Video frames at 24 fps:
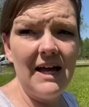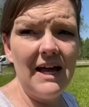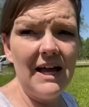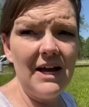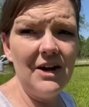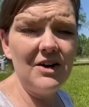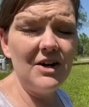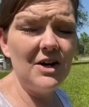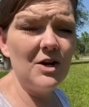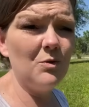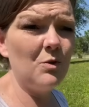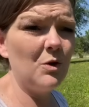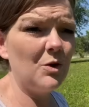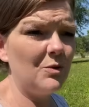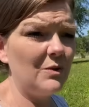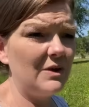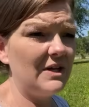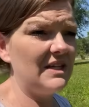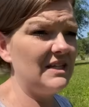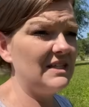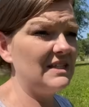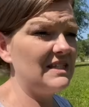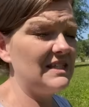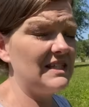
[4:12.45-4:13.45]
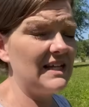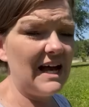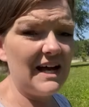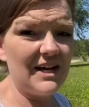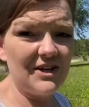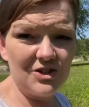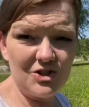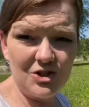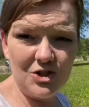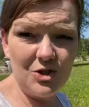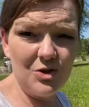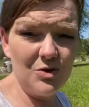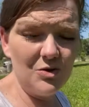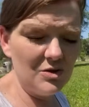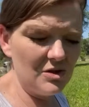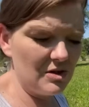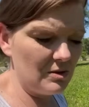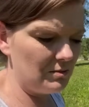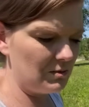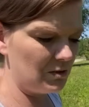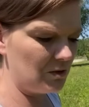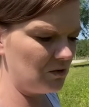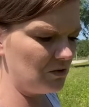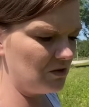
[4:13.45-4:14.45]
area where we can stack shoes
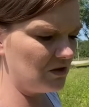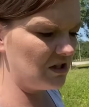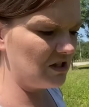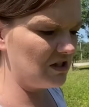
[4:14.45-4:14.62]
and boots